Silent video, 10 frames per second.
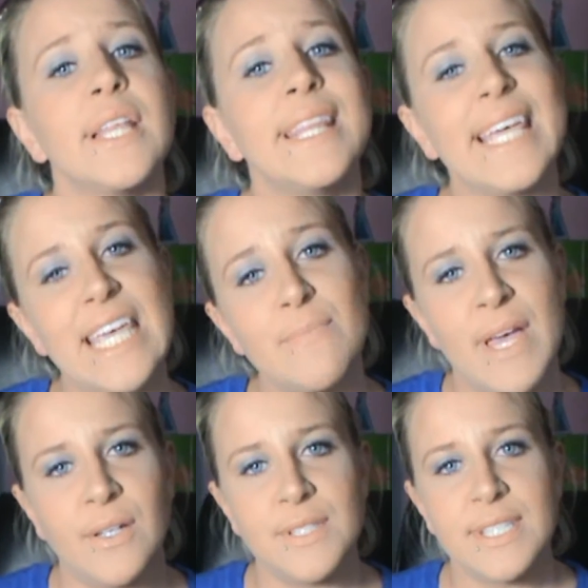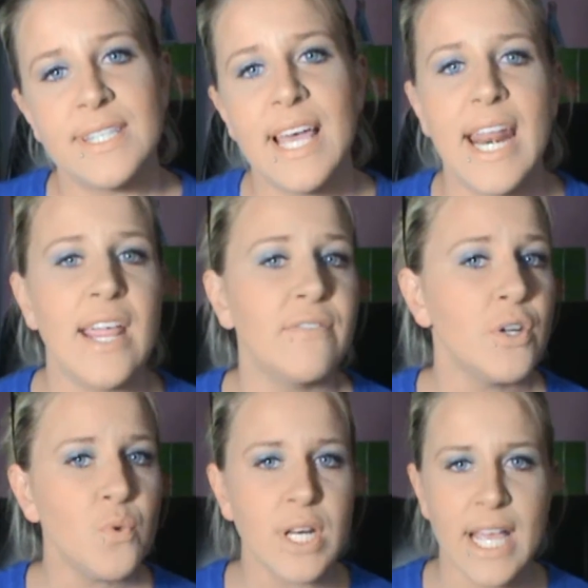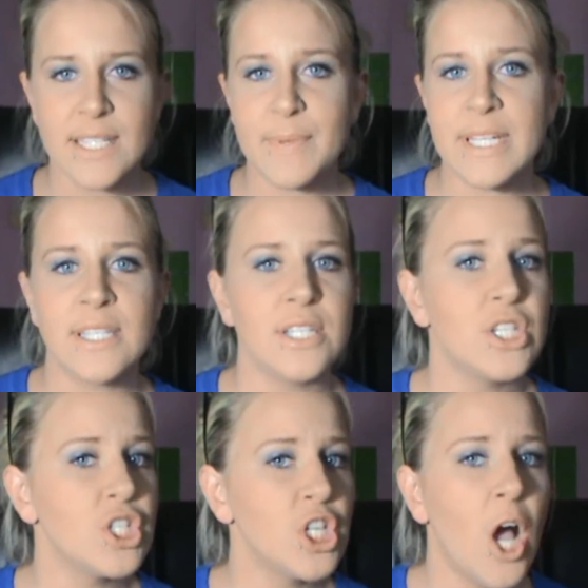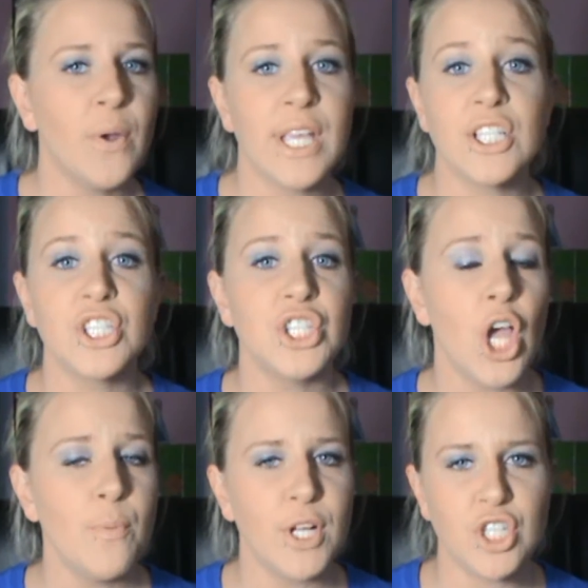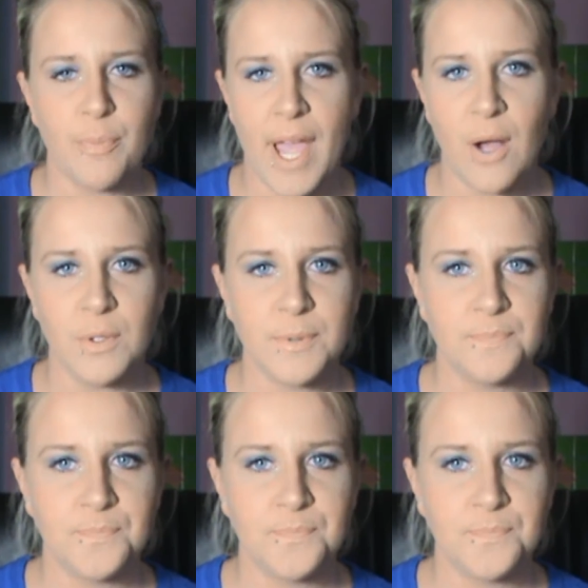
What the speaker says: The emails that everyone has been talking so much about,